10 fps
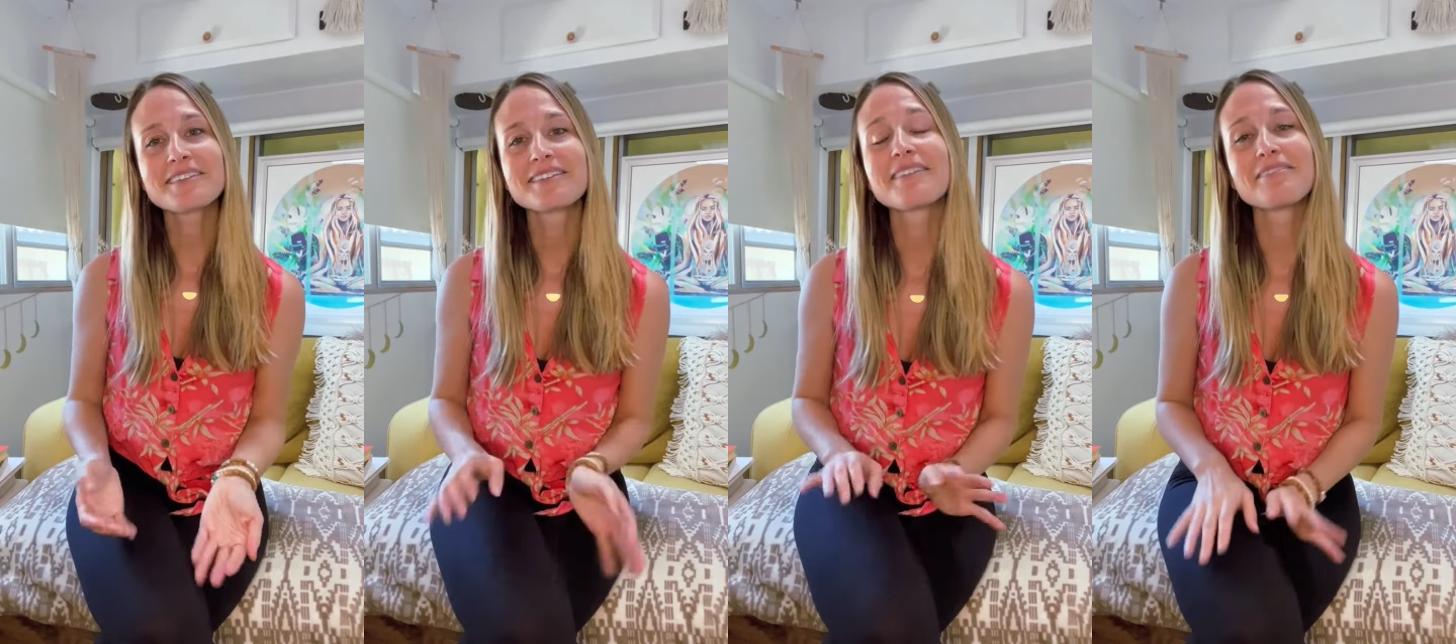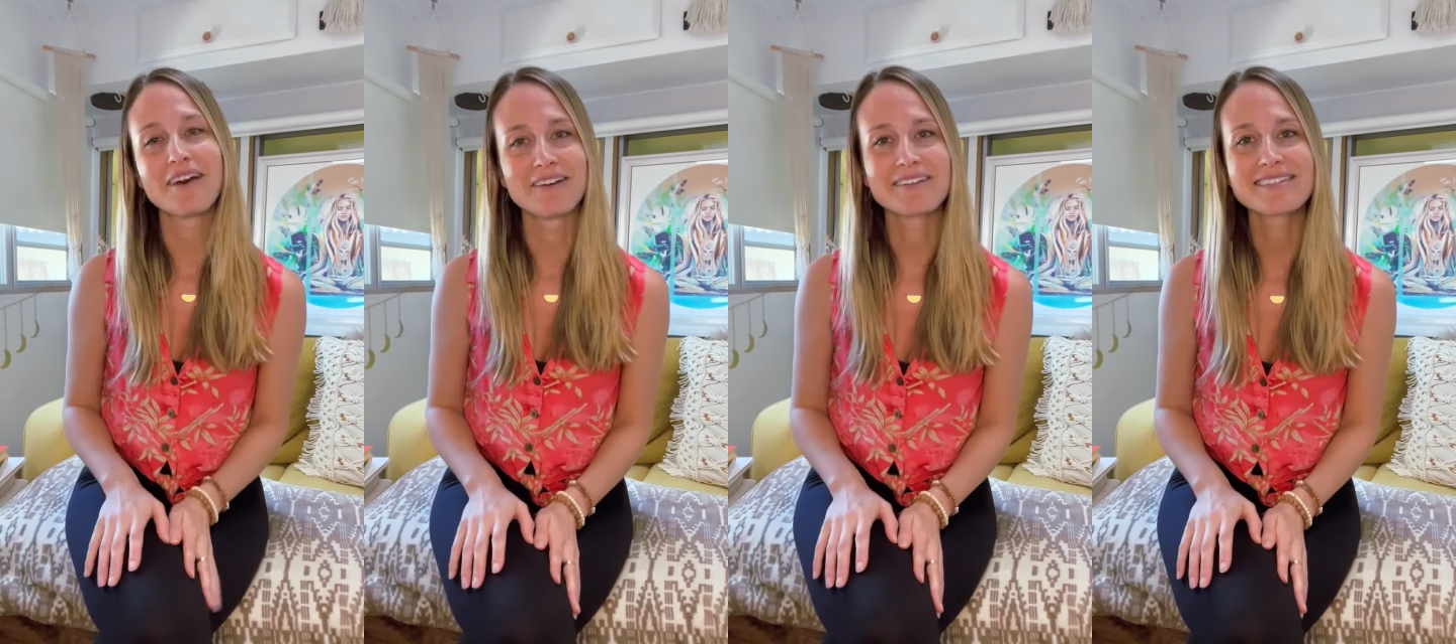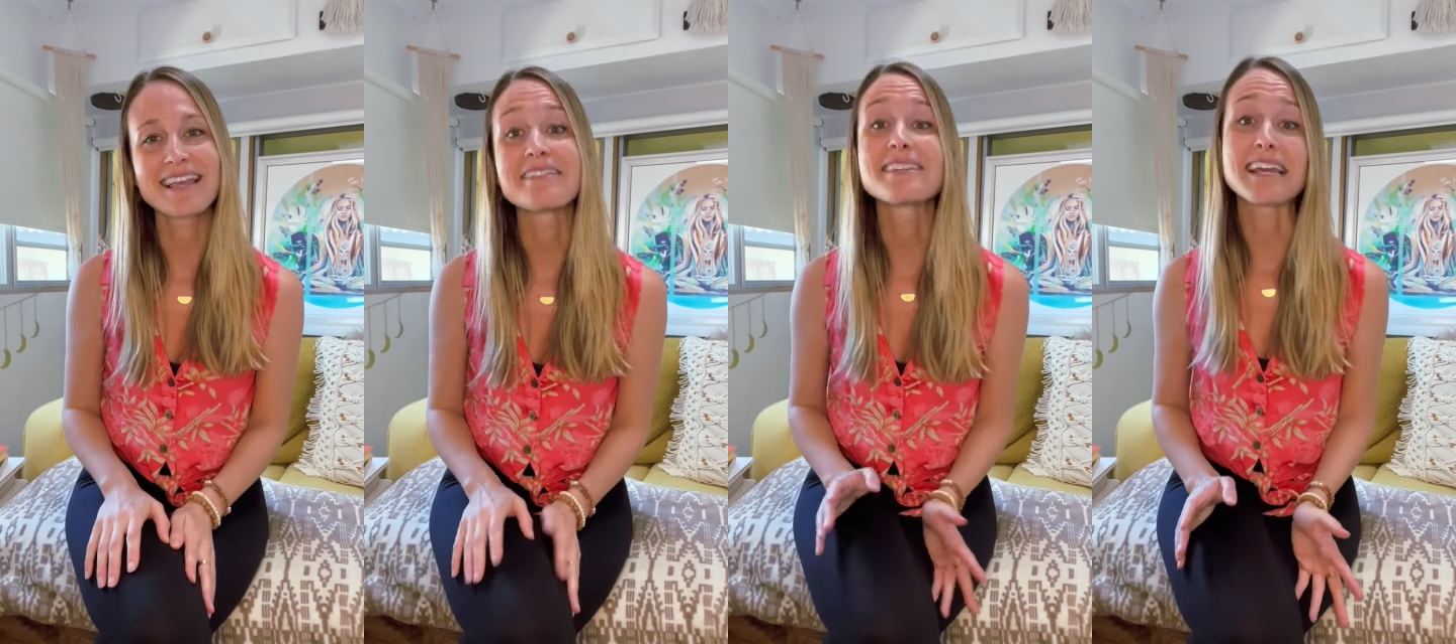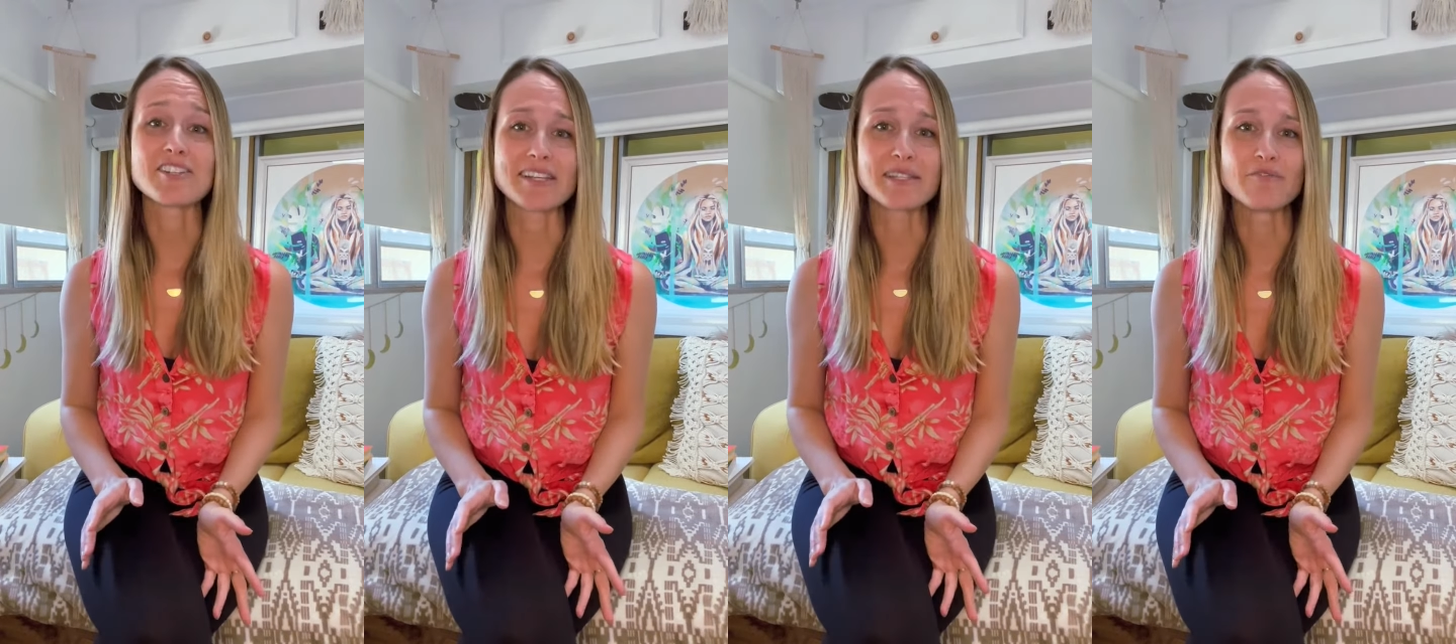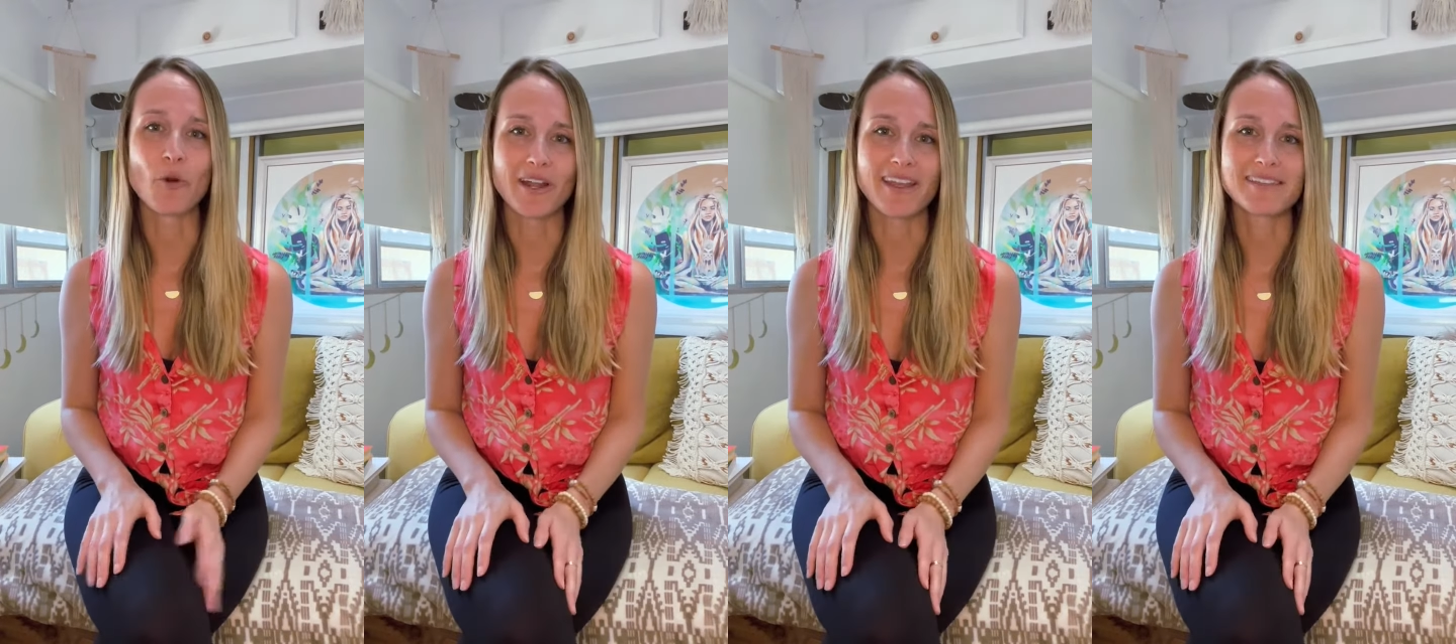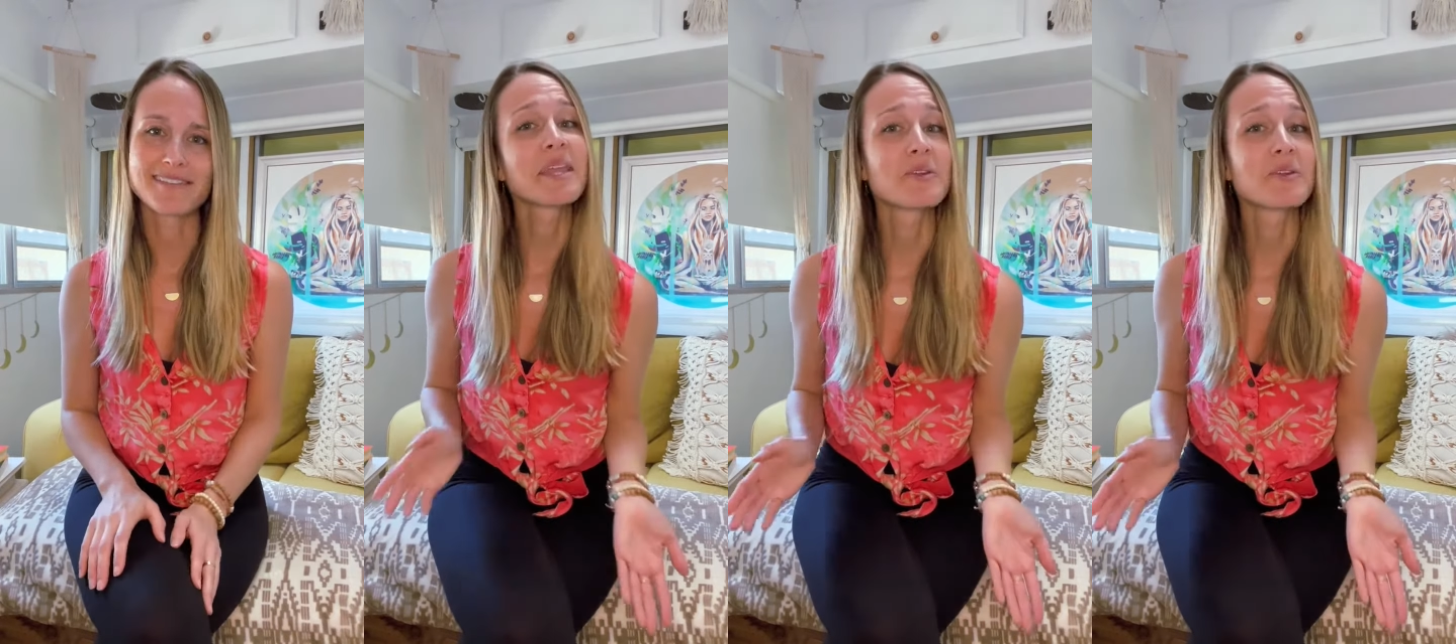the lungs, and the digestive organs.